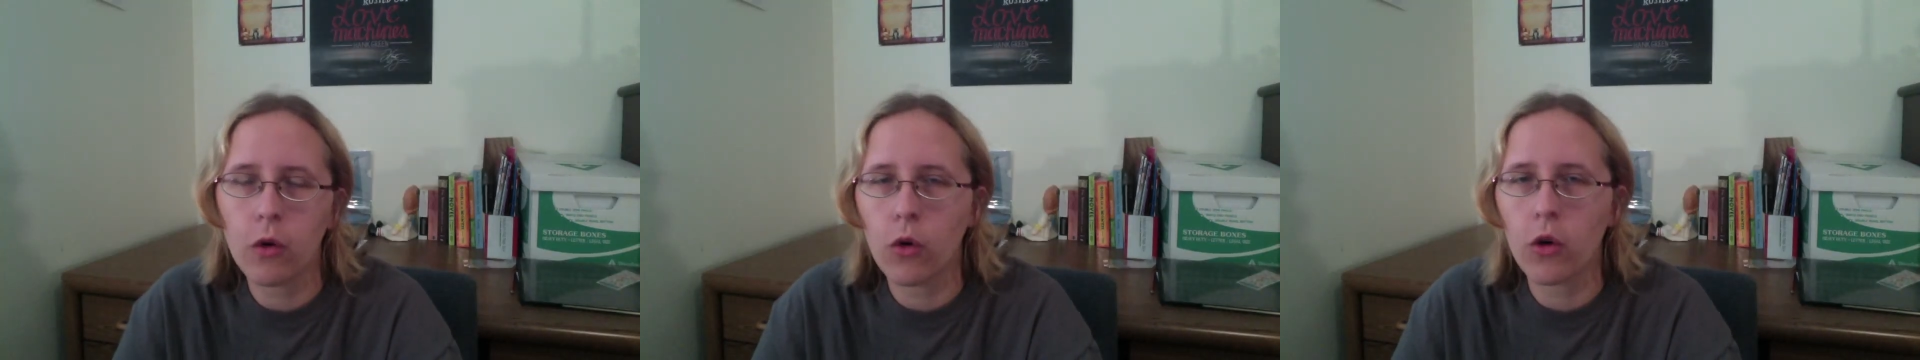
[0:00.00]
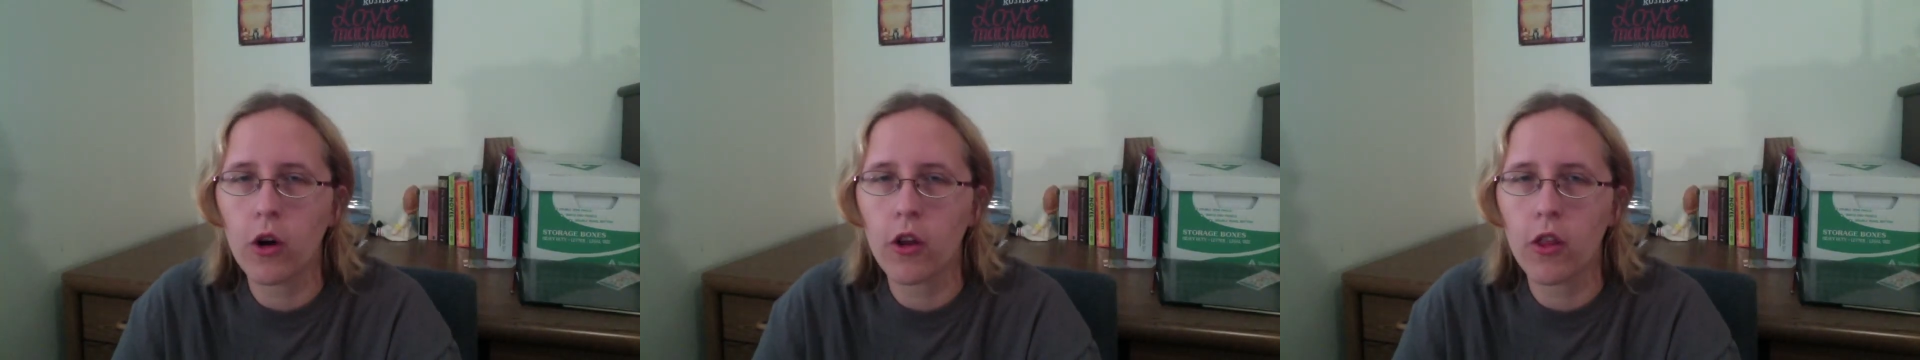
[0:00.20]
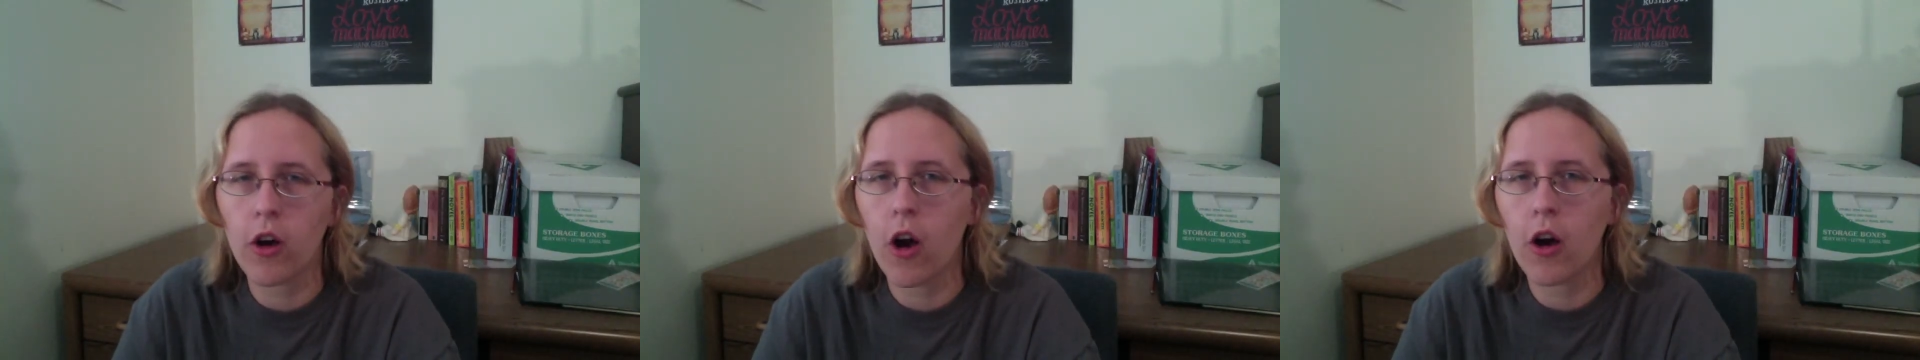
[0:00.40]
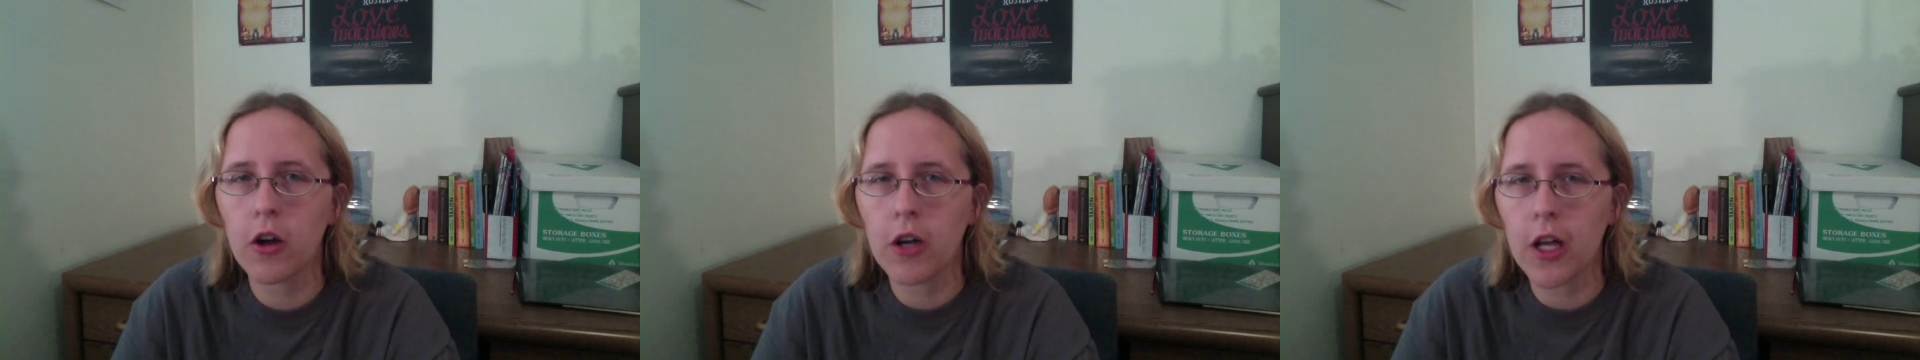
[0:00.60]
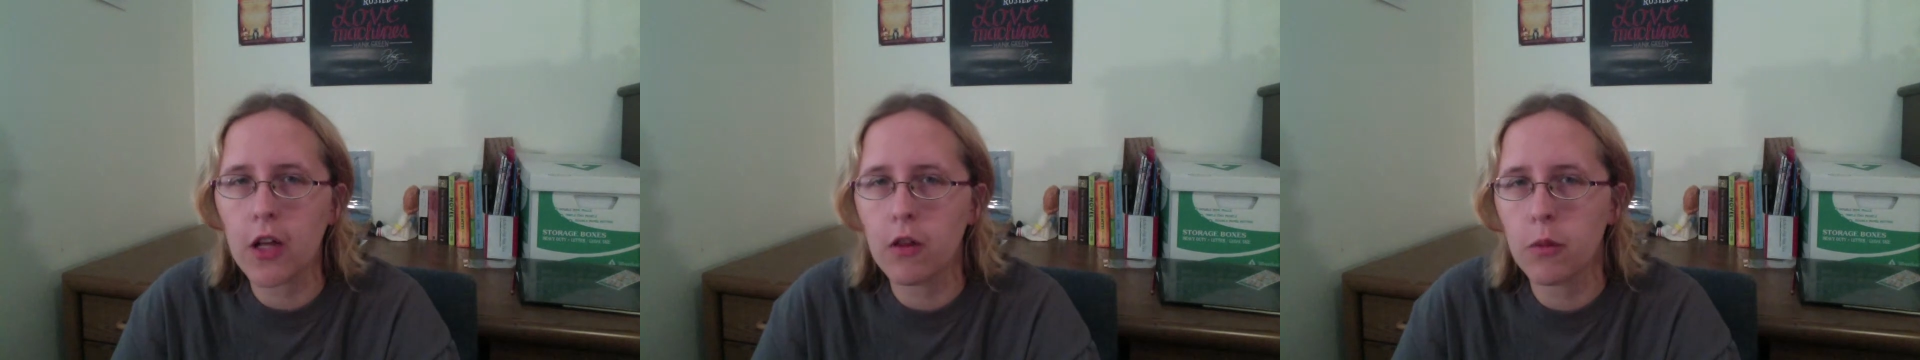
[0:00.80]
or the
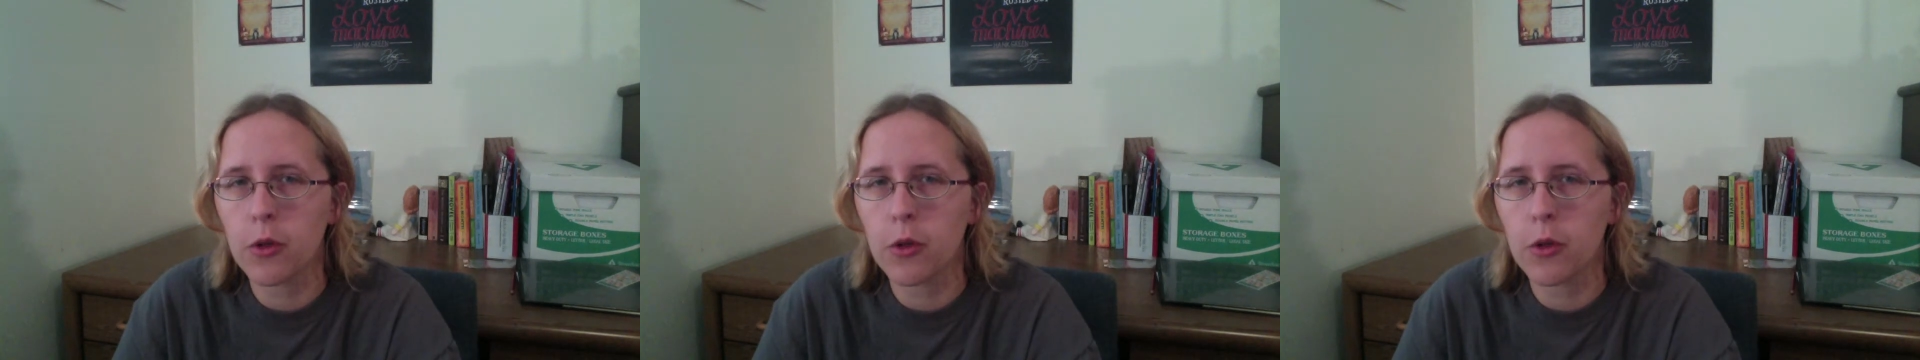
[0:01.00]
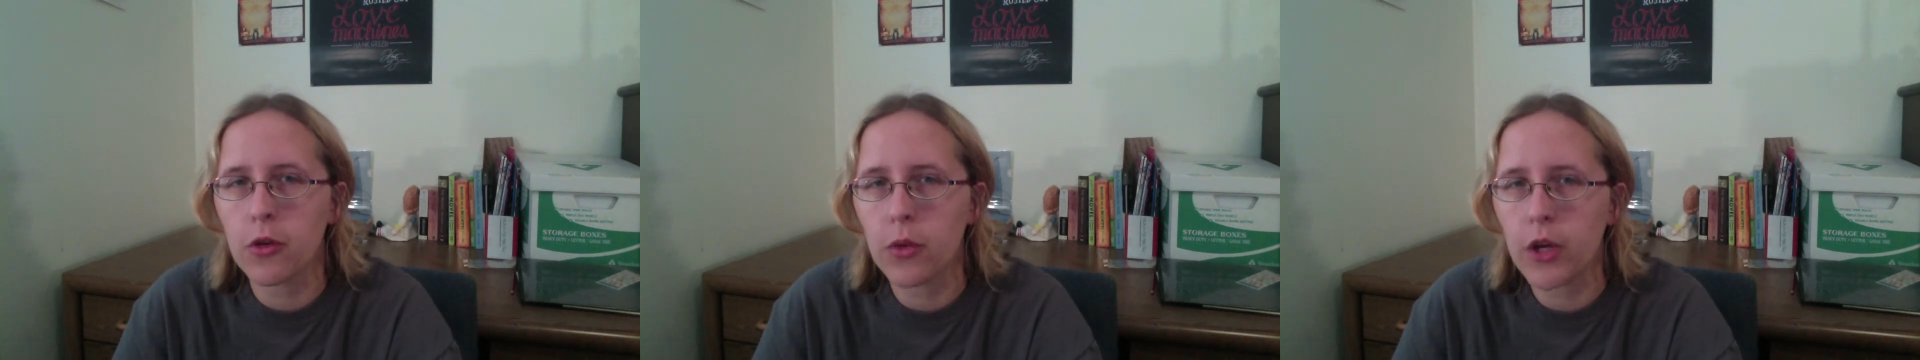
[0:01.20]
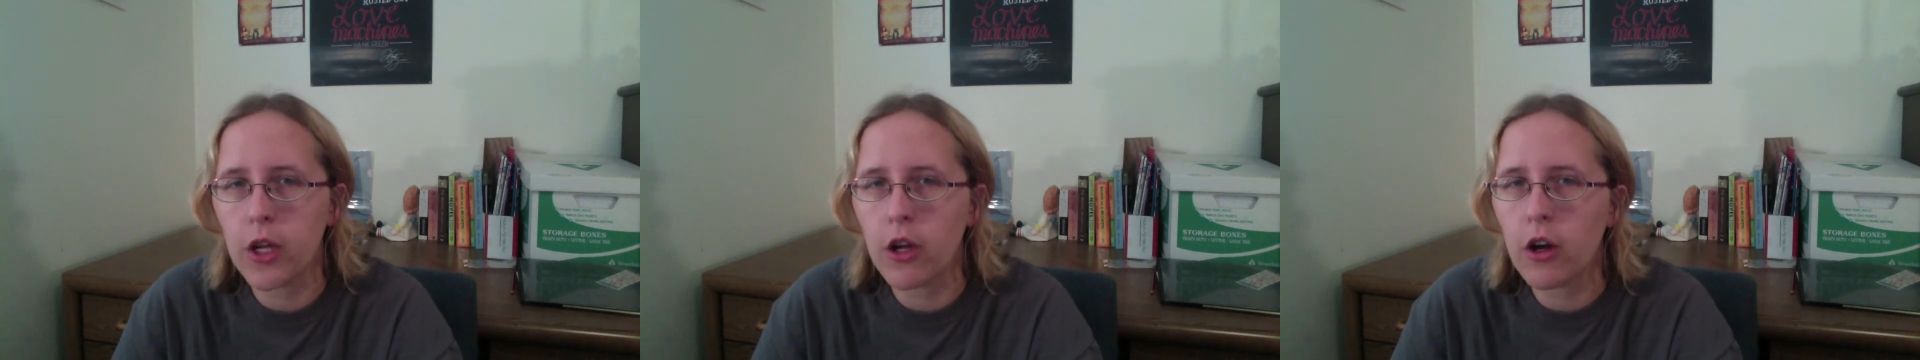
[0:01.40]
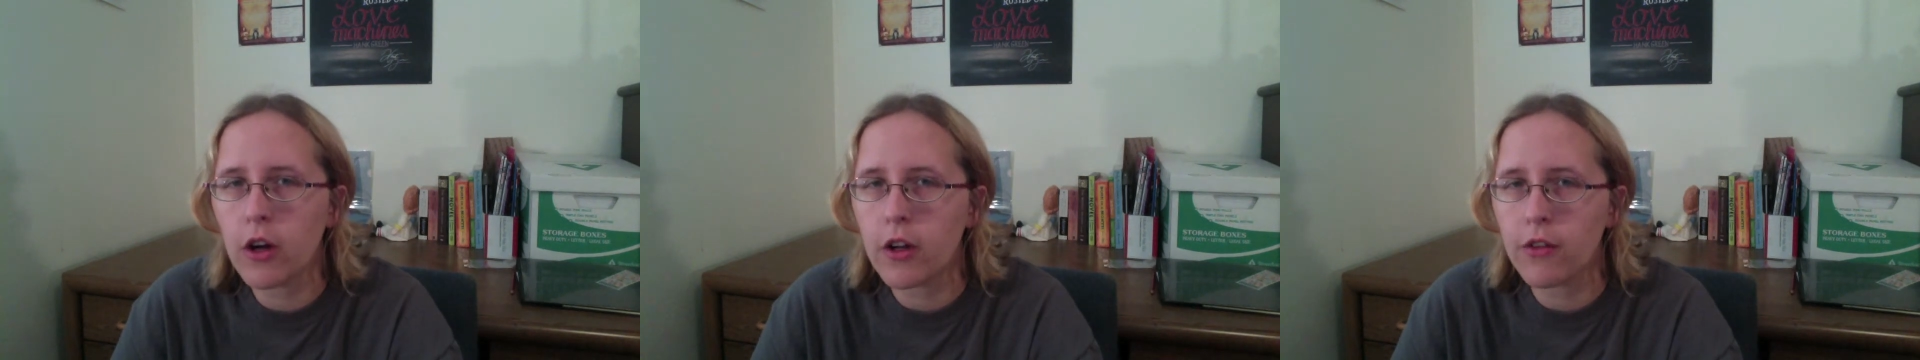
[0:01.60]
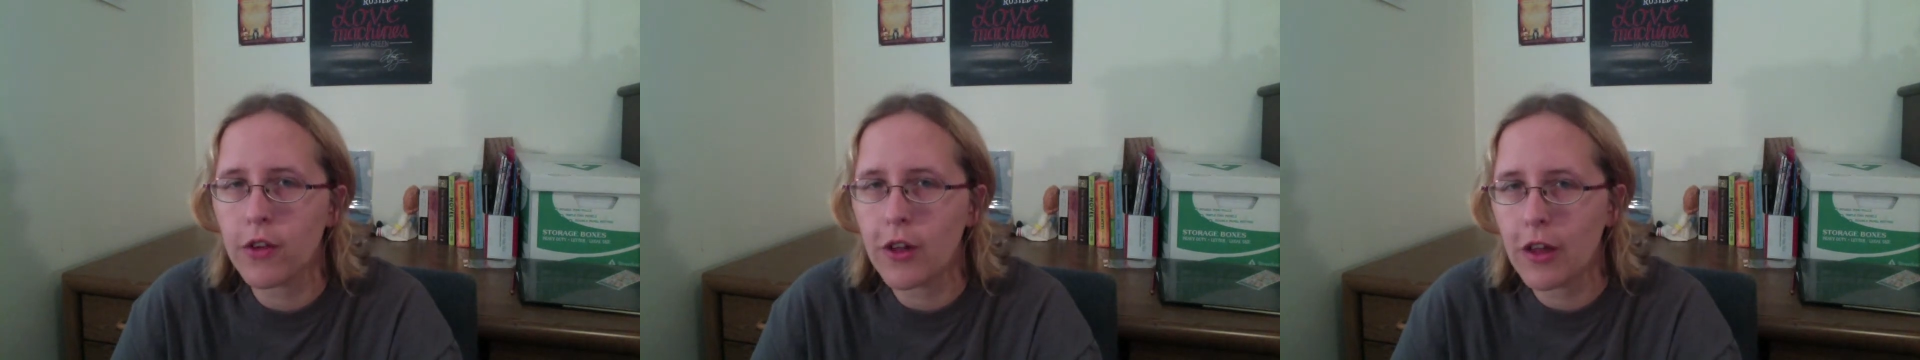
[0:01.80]
cognates between our
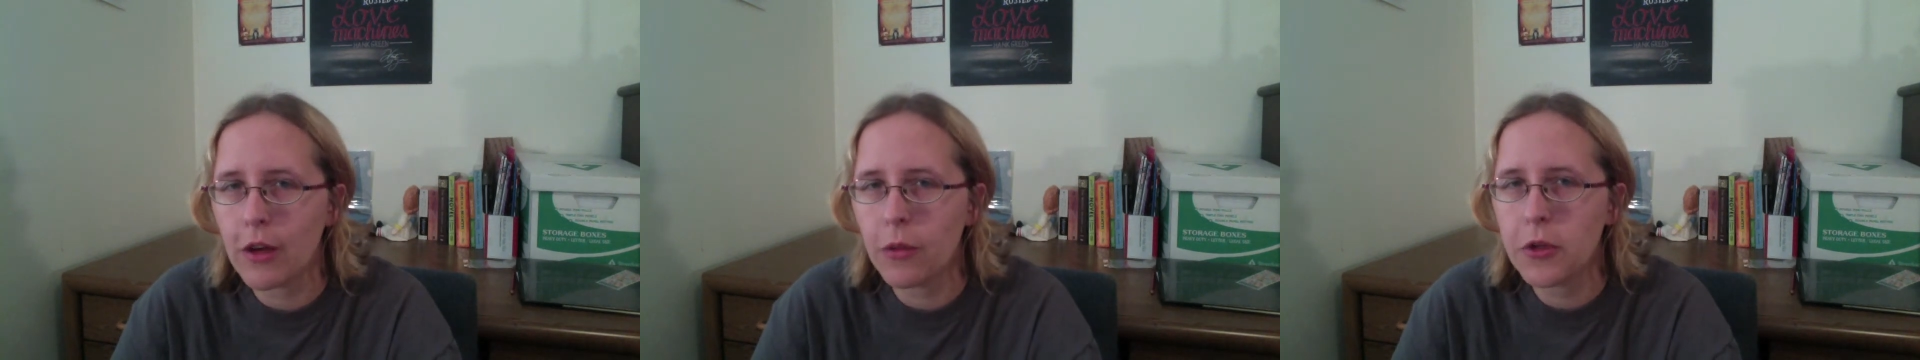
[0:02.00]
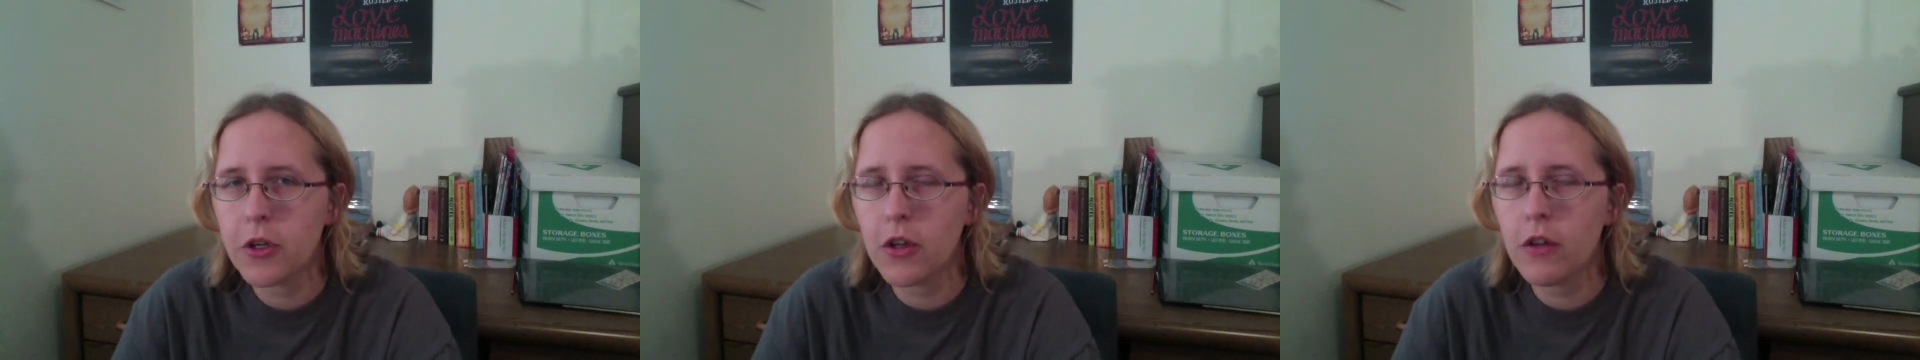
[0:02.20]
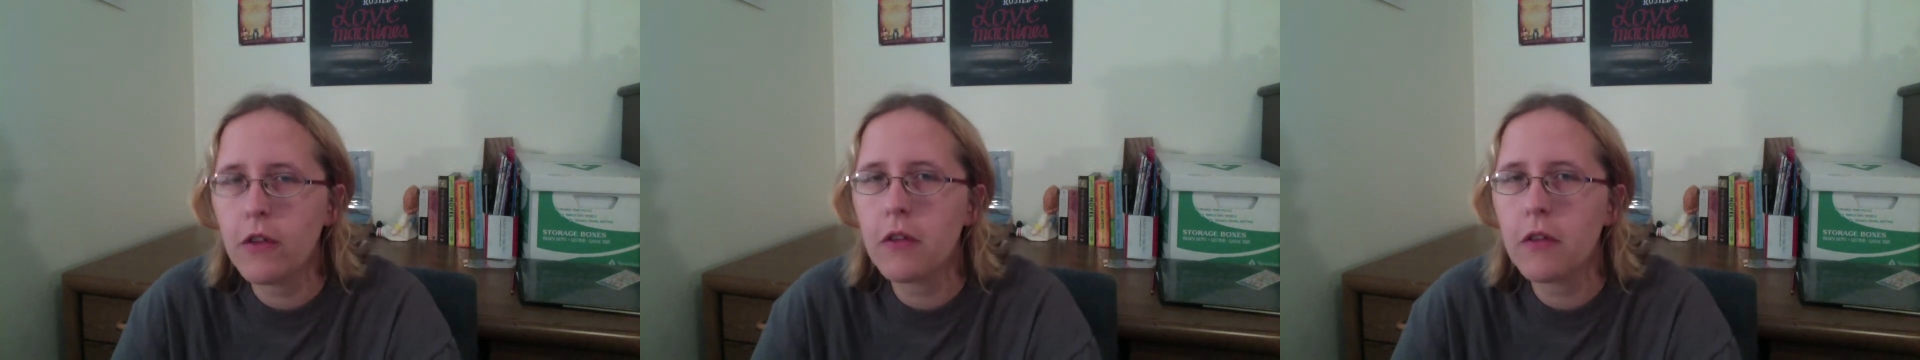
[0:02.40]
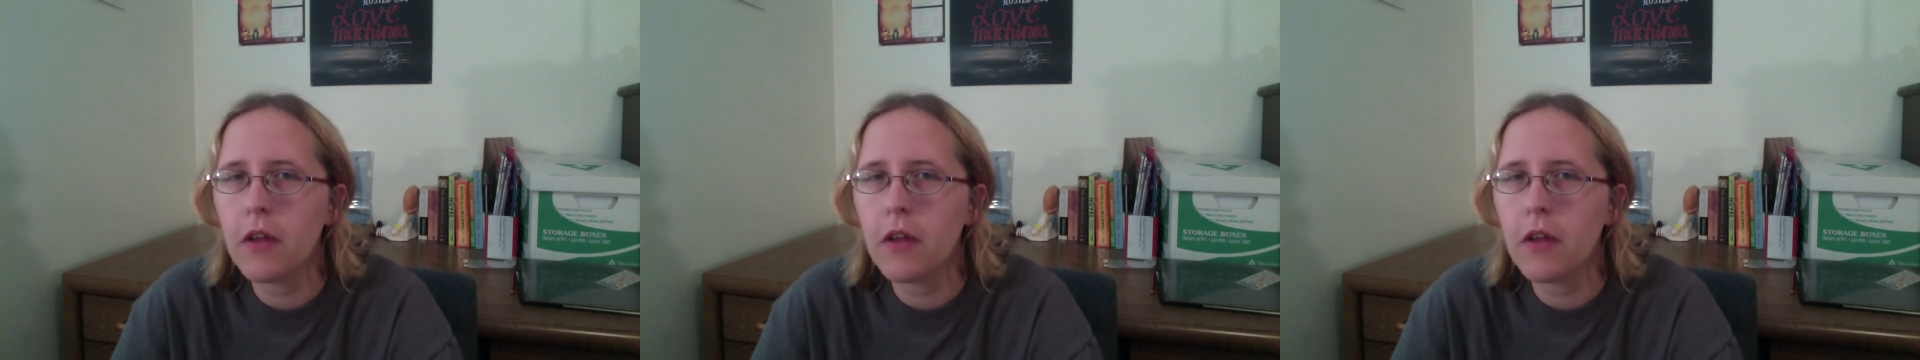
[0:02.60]
different languages,